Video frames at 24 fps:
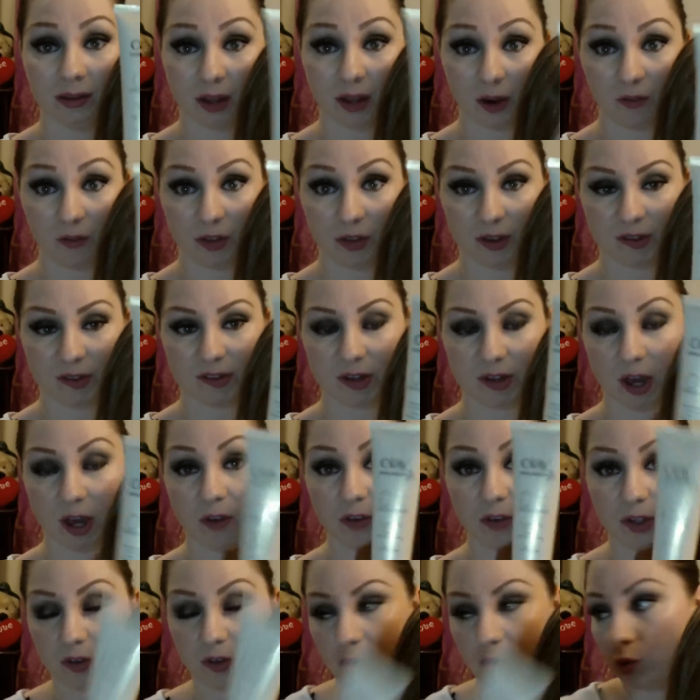love this
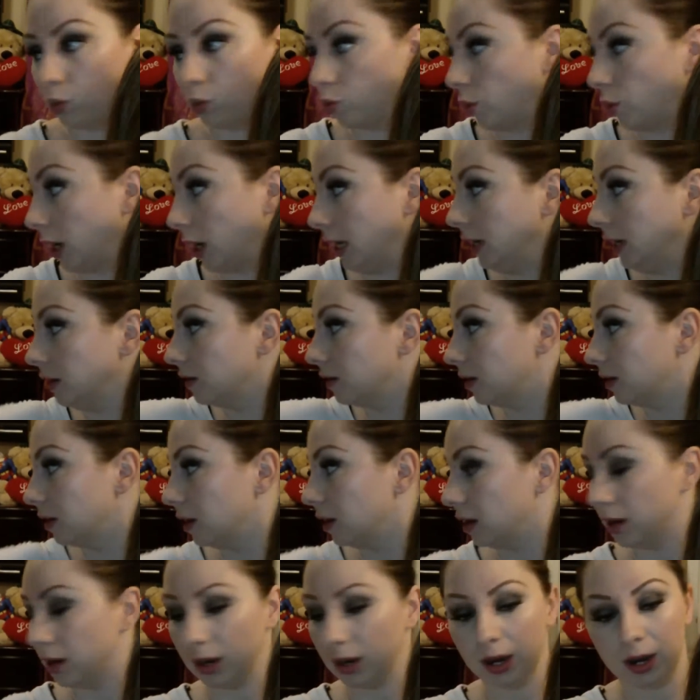stuff. It's great.
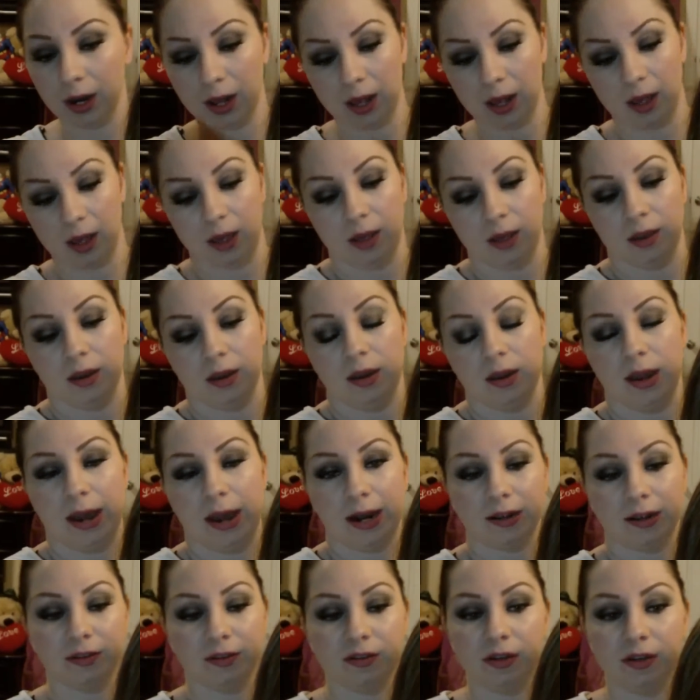
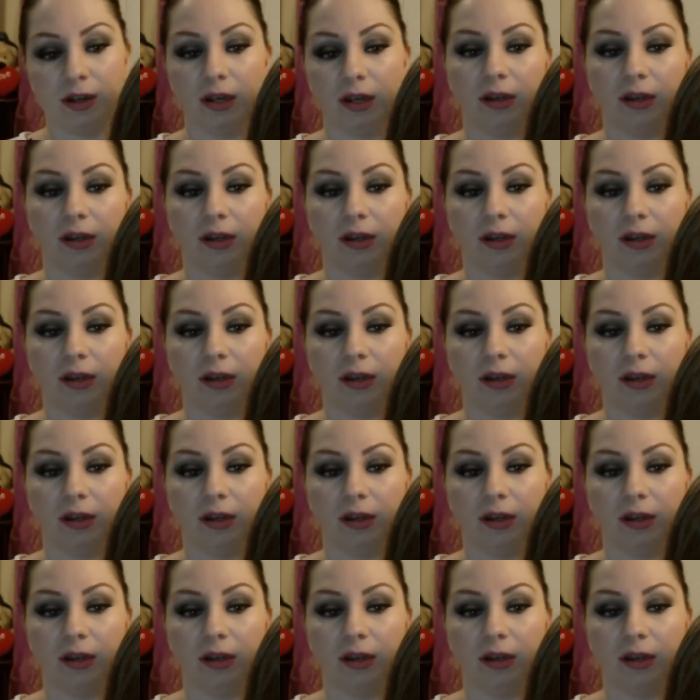Next